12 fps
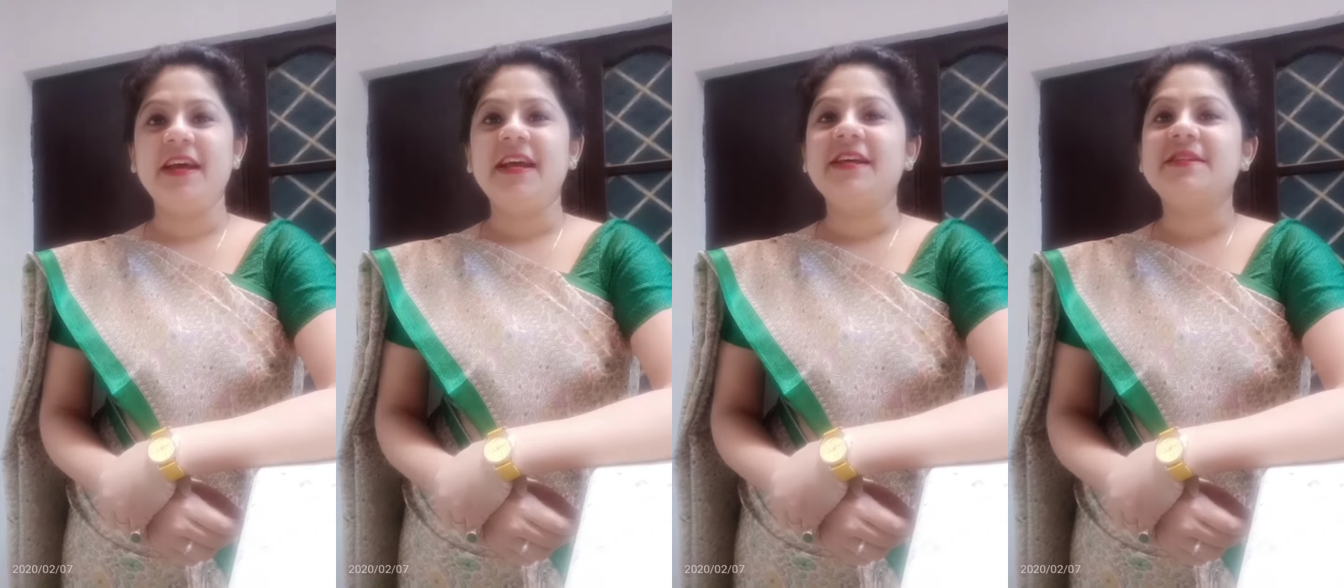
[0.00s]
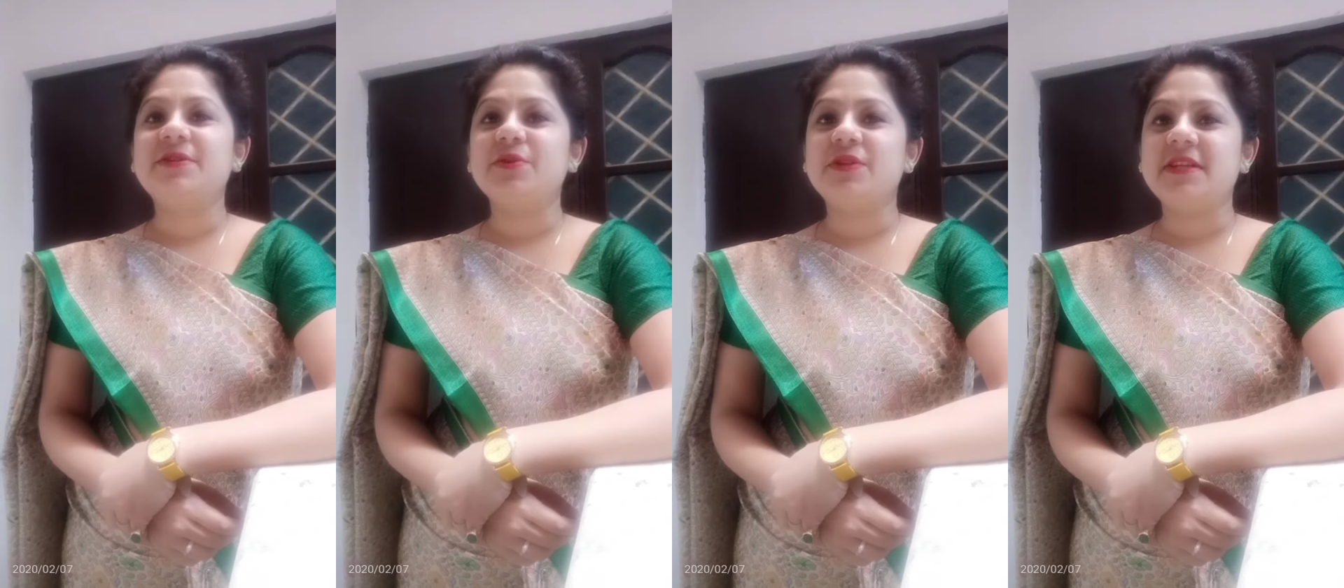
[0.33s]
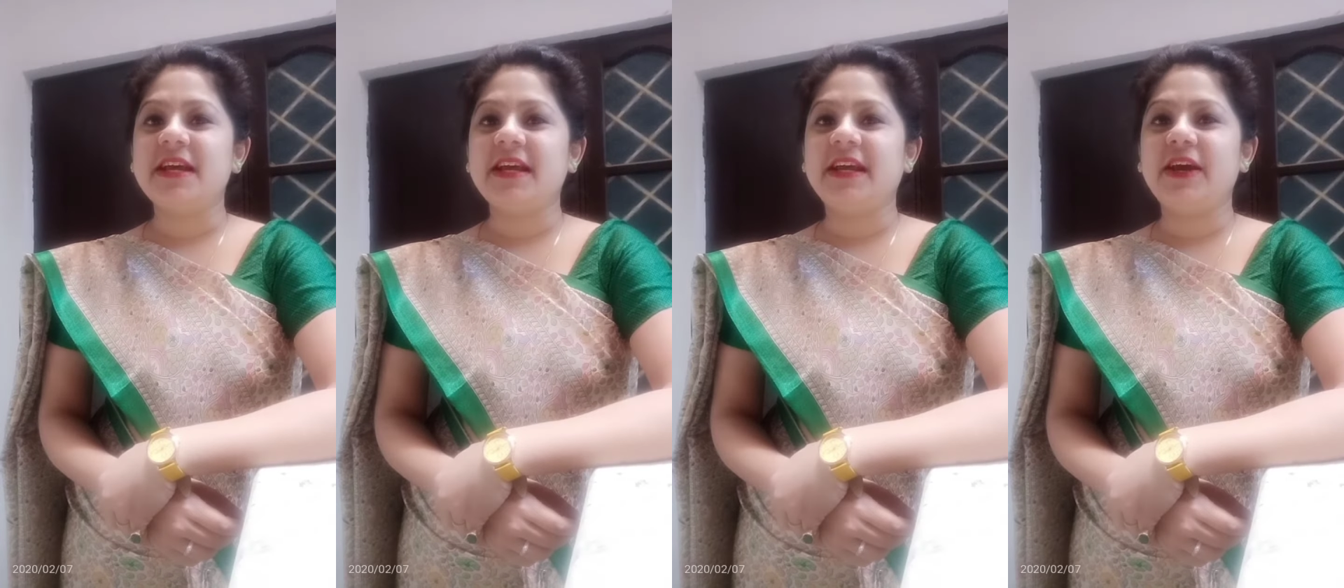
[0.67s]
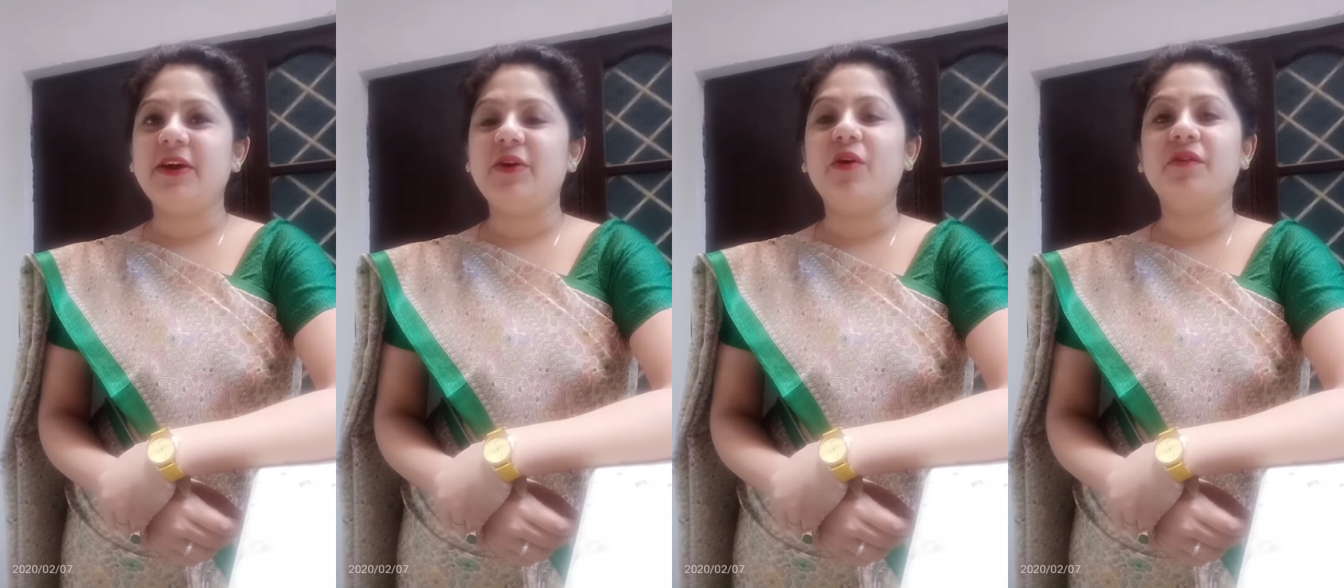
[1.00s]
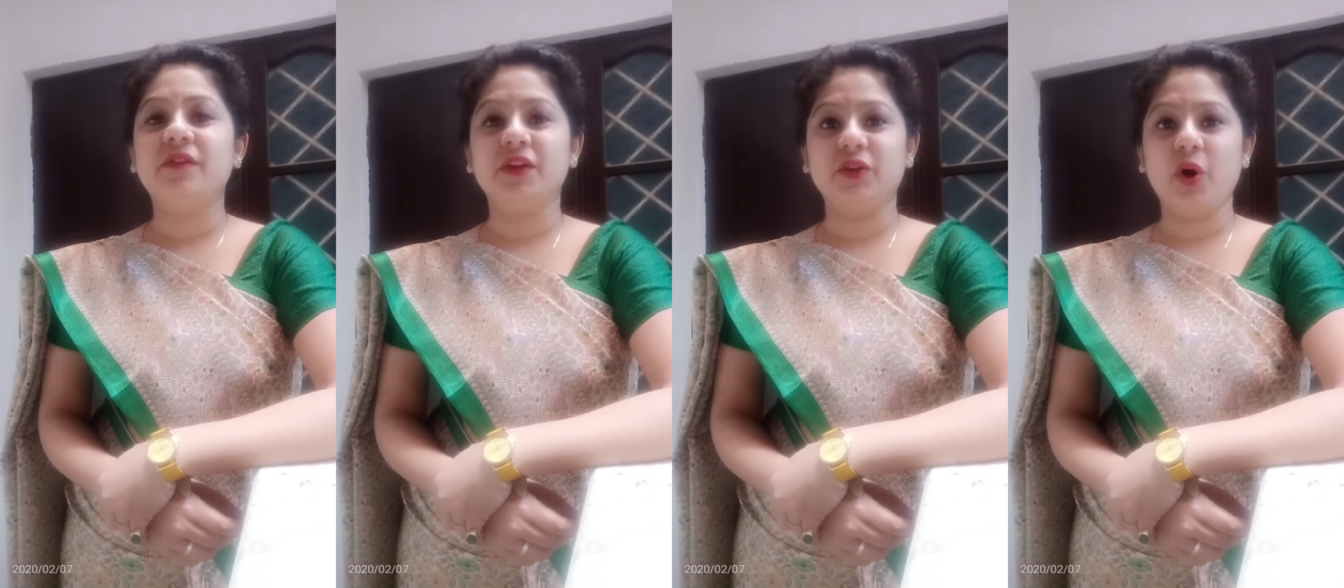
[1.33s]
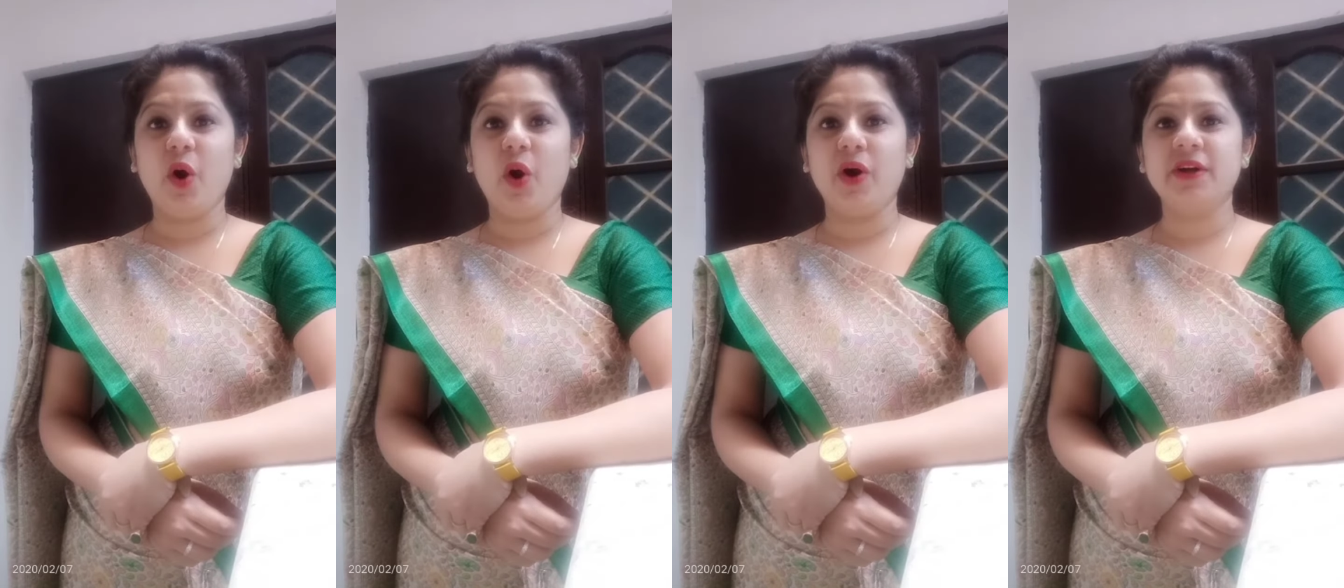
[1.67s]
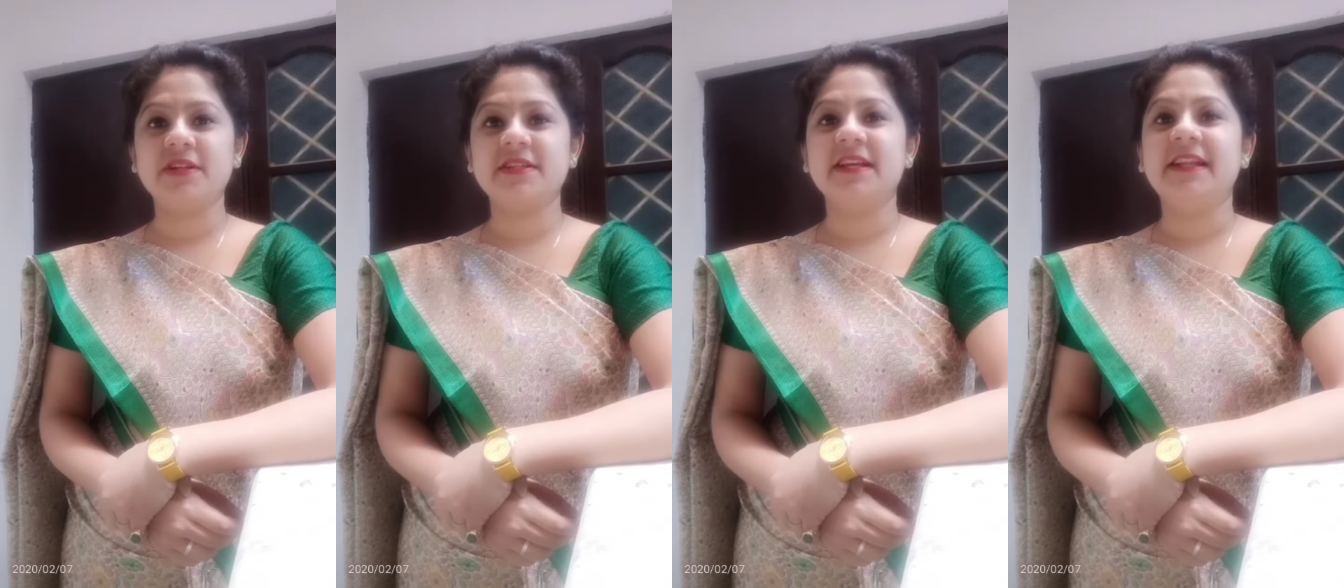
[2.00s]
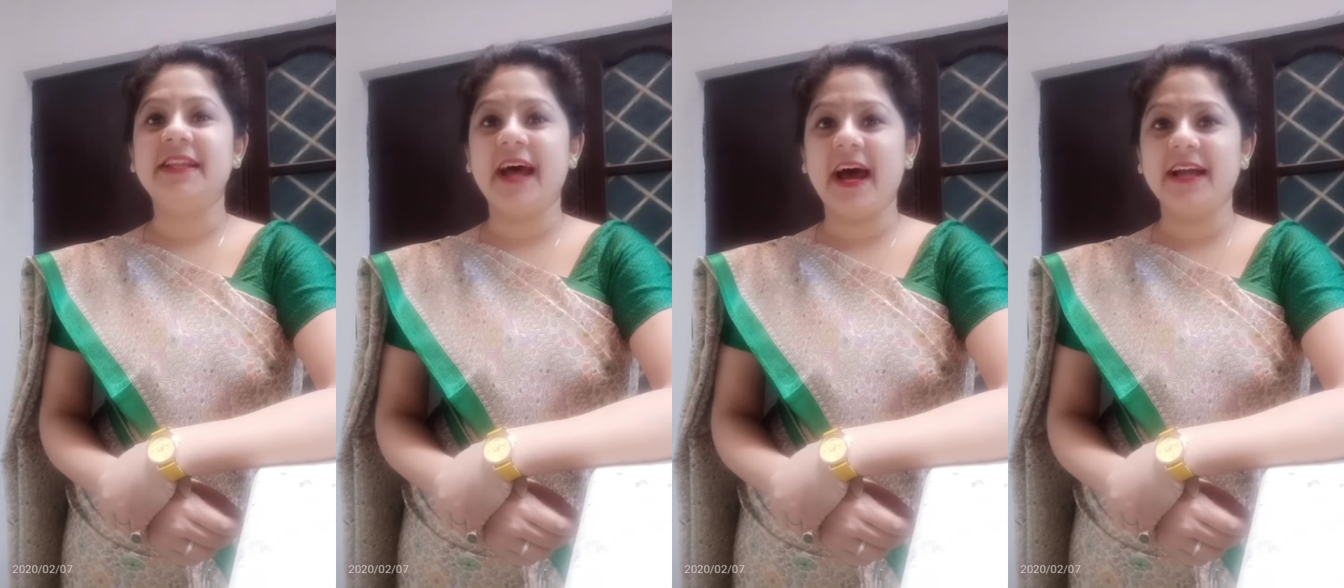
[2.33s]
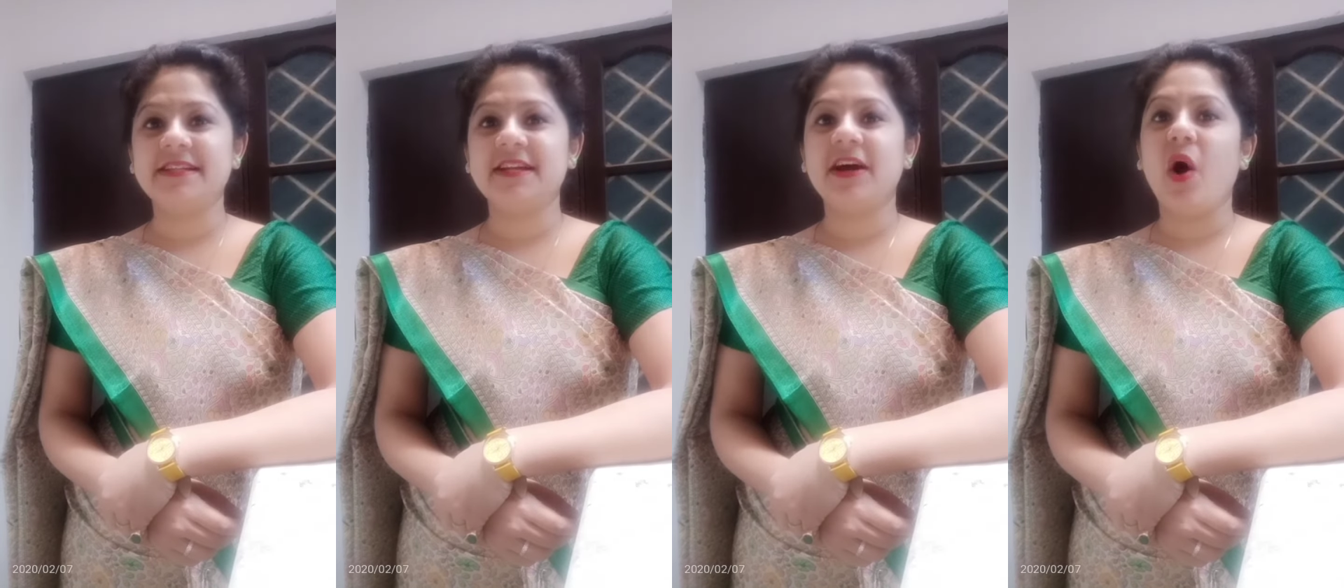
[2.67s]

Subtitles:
is to take care of the thoughts that